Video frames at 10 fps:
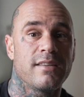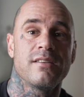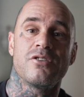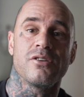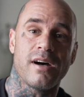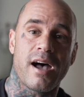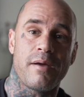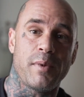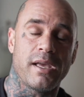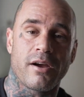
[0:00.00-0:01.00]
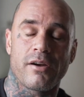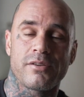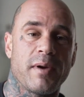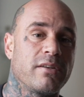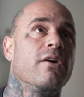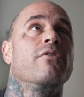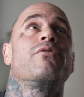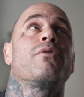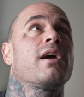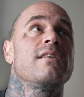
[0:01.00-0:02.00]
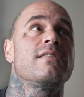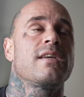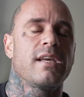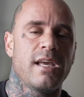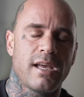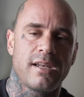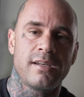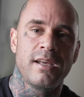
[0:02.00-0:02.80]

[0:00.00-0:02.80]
This July, me and Curtis about to go crazy again.